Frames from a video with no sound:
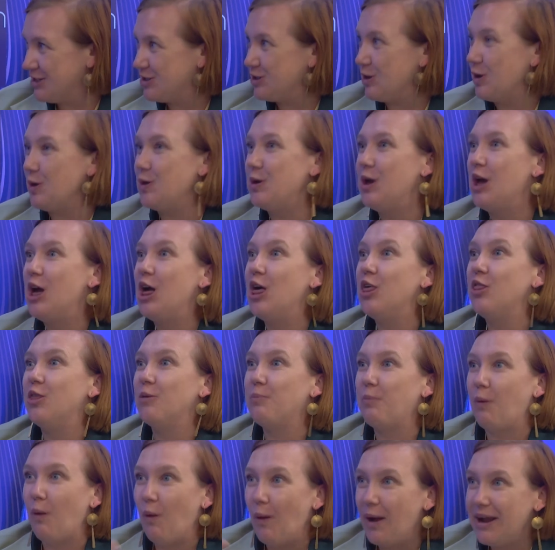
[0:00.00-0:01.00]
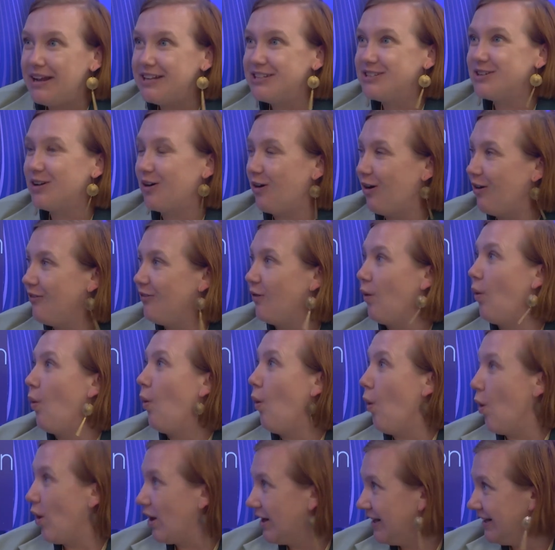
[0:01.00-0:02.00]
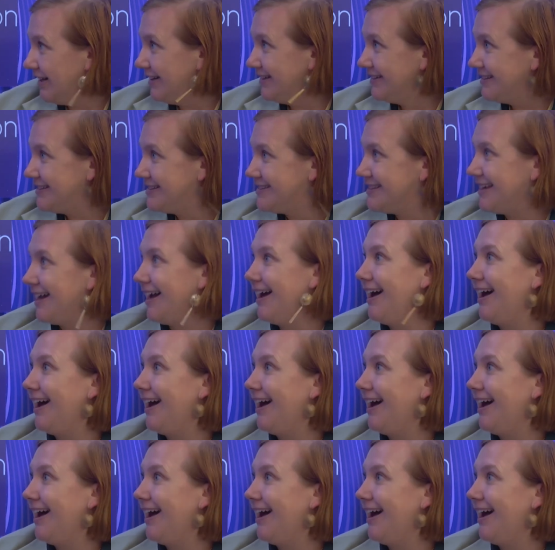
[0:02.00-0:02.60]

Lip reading: So the point of AUKUS